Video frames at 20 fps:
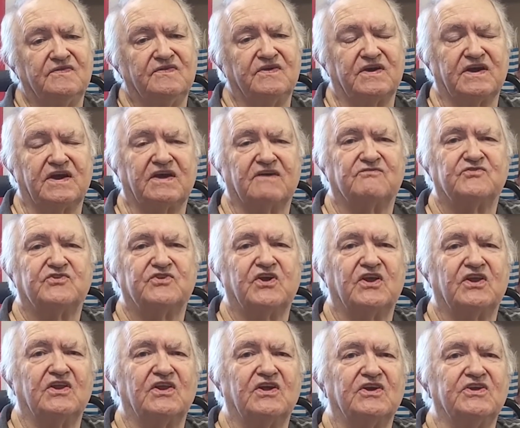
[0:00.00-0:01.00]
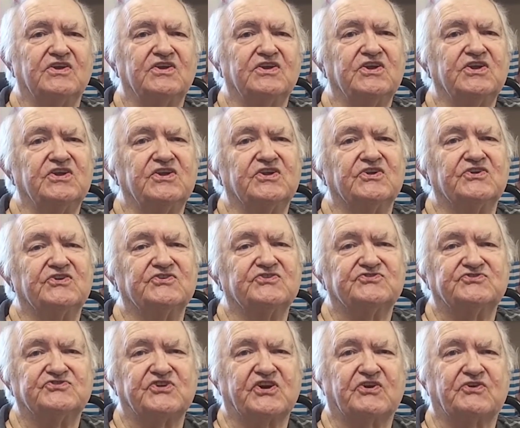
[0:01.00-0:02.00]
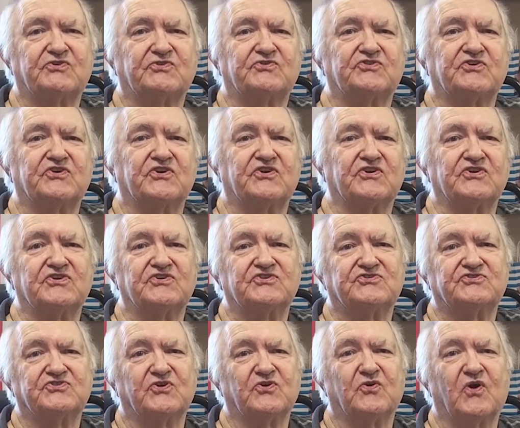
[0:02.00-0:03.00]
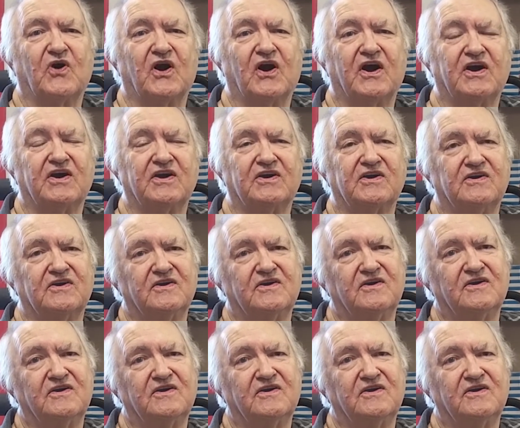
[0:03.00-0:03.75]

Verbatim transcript: they evidently needed a secretary, so I